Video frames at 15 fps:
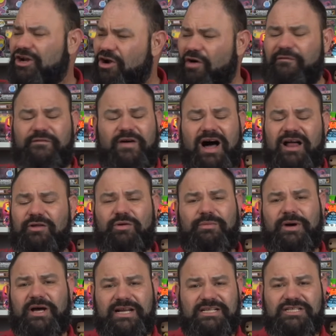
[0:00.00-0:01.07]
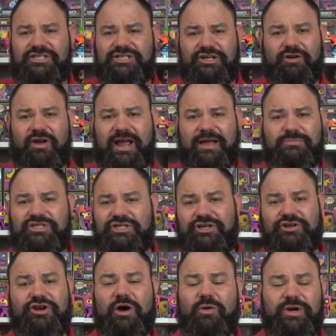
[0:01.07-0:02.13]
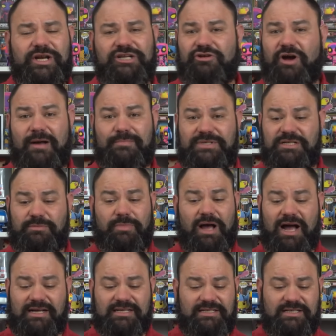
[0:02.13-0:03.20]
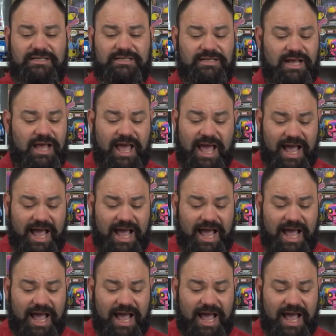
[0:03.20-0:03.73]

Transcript: Go follow him on Instagram so you know when he drops some boxes,